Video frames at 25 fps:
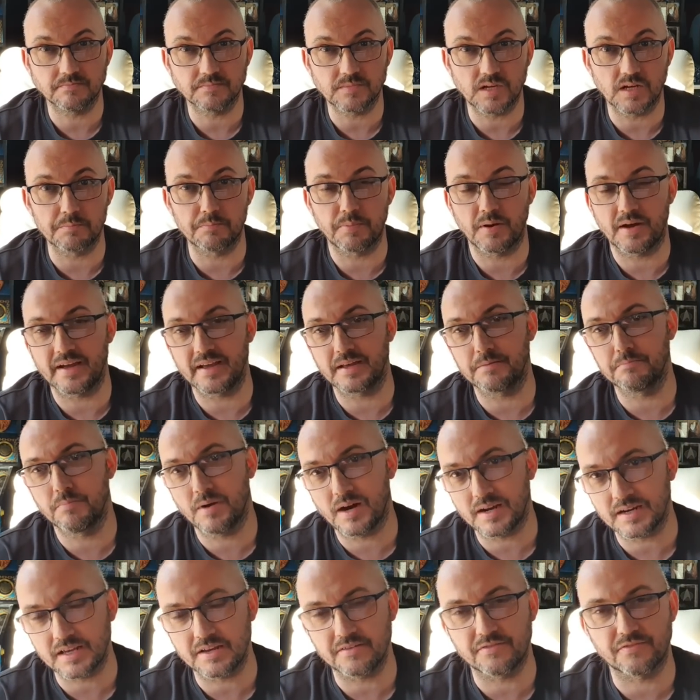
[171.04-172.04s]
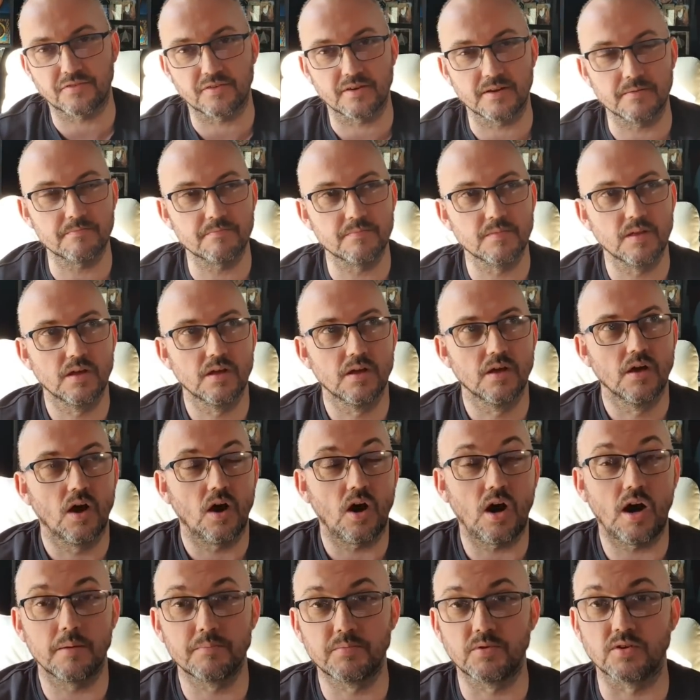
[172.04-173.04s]
and paying money for him?
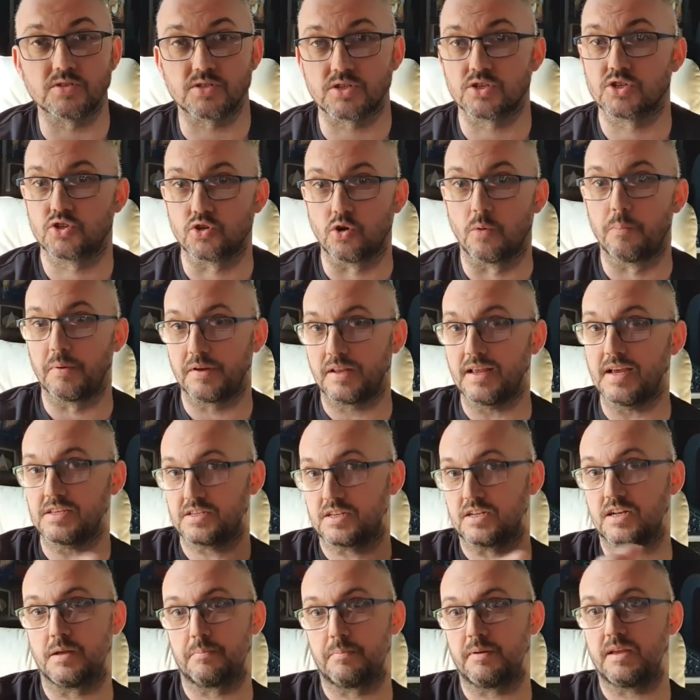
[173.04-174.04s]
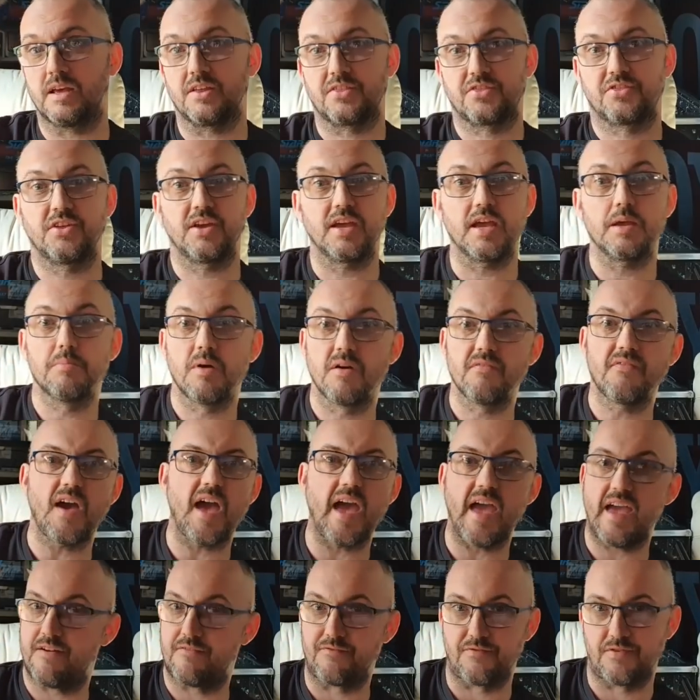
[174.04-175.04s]
I'm not so sure, but that's going to be a theme of
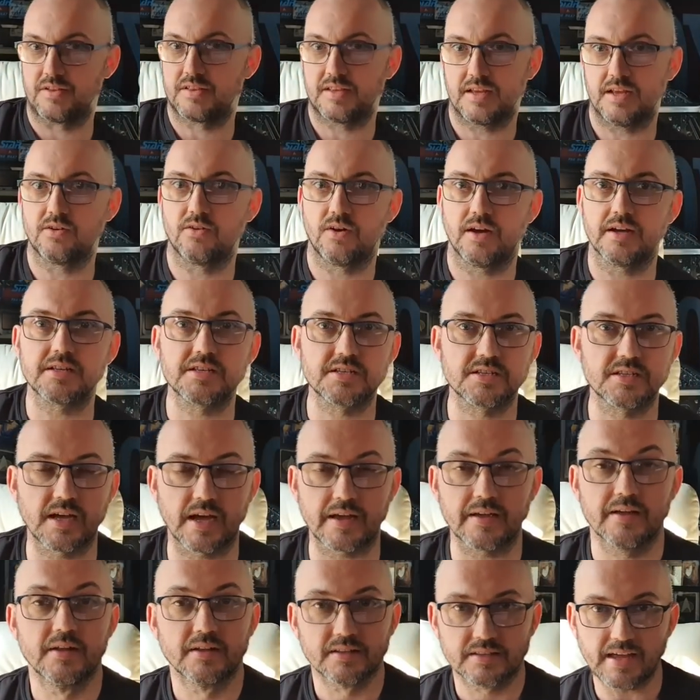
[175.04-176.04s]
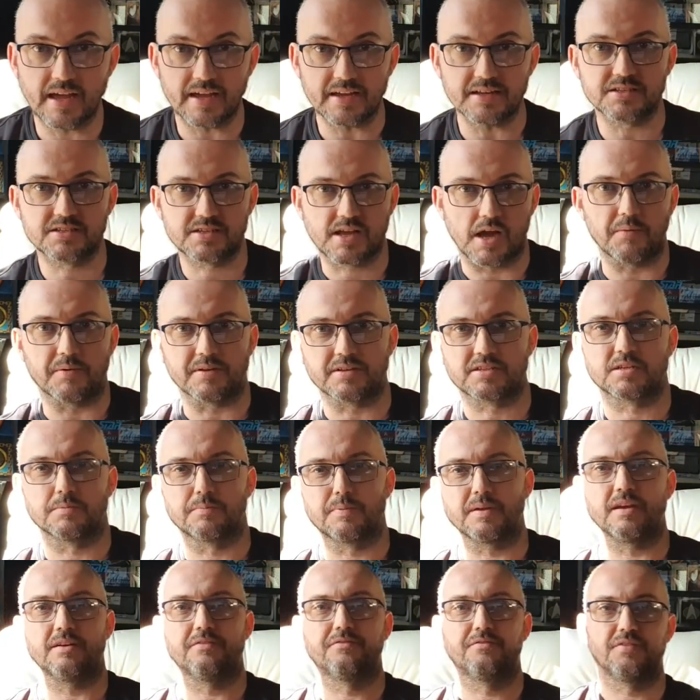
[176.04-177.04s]
everything I say. That is going to
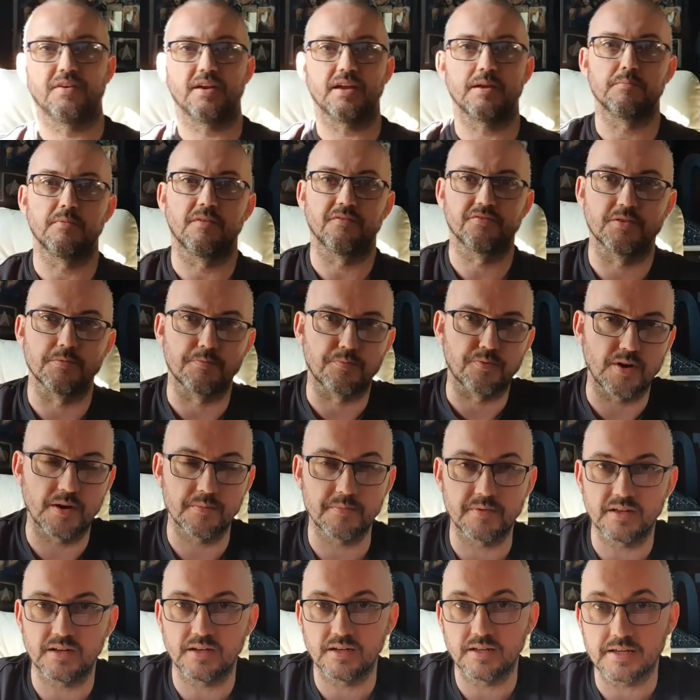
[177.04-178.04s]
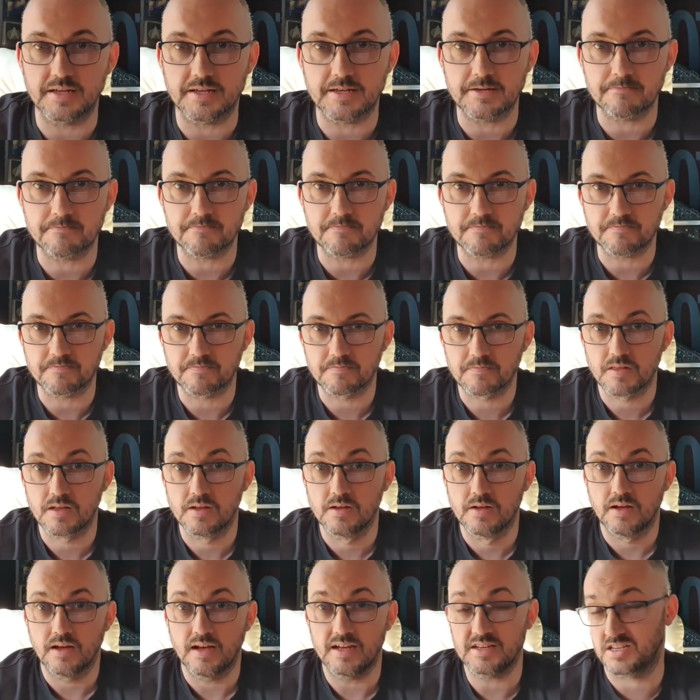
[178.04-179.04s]
be a theme of the Premier League.
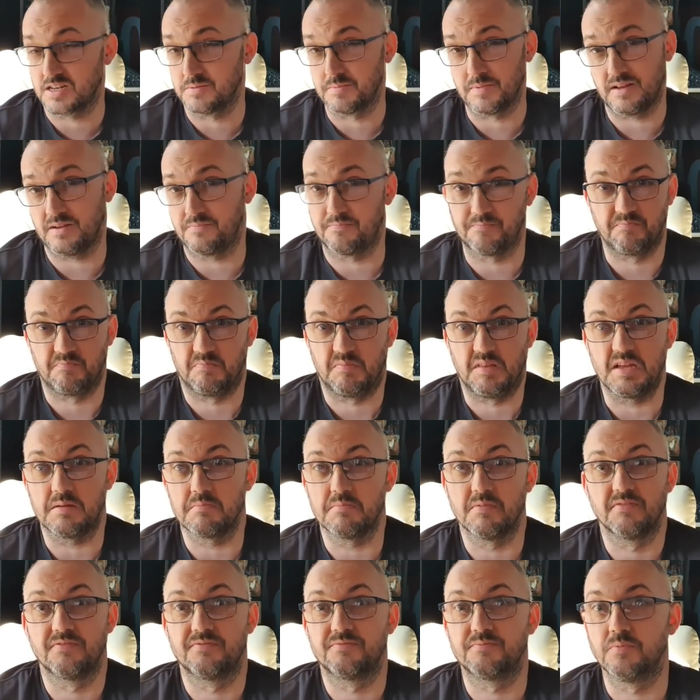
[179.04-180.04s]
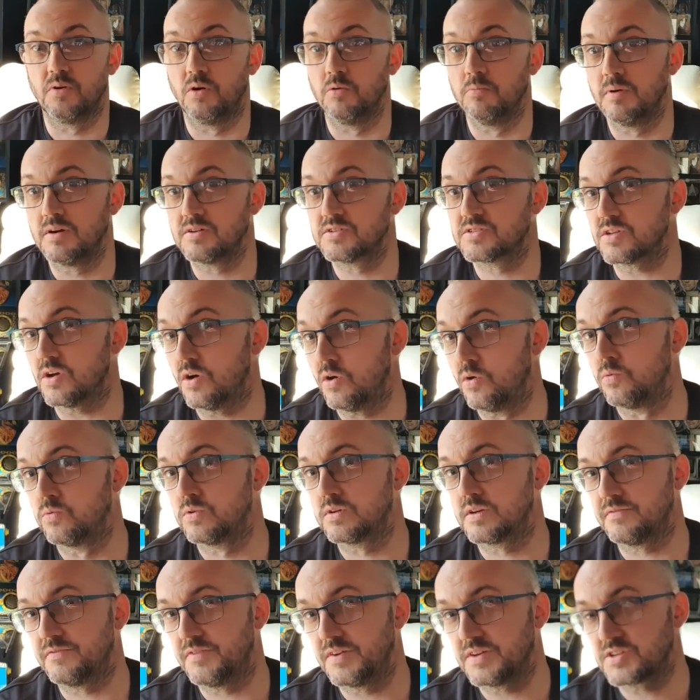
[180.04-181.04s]
It's going to be a theme of almost all
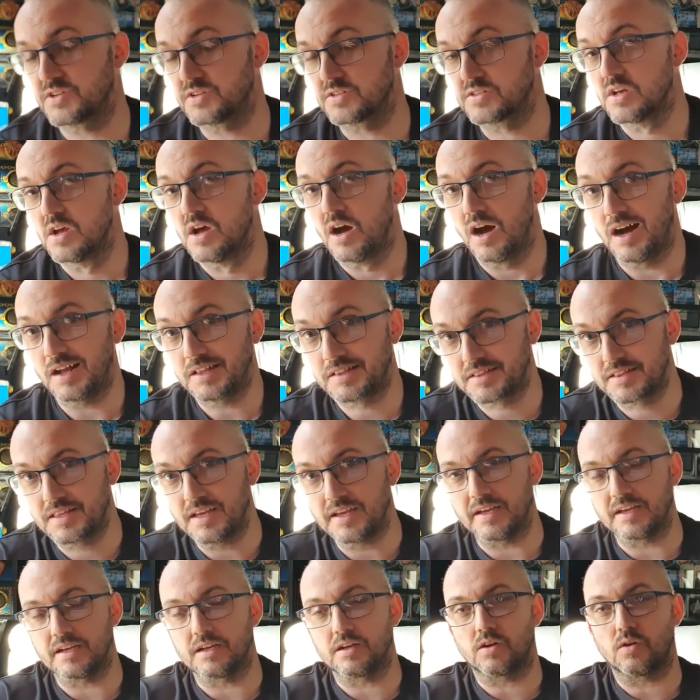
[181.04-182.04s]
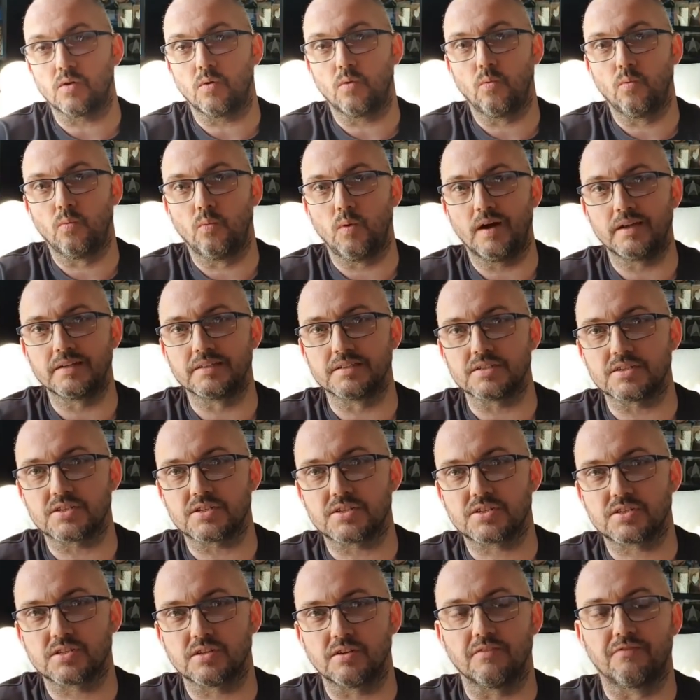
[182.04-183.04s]
divisions. I think
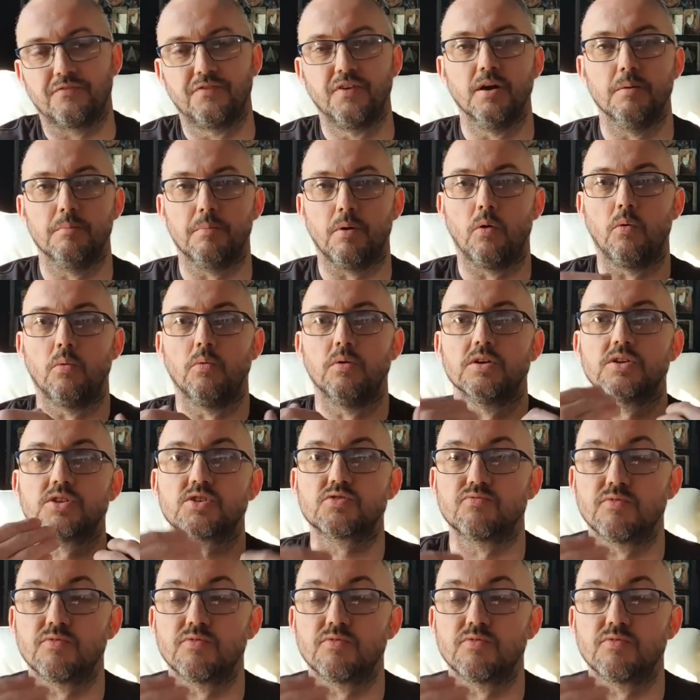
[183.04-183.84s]
once footballers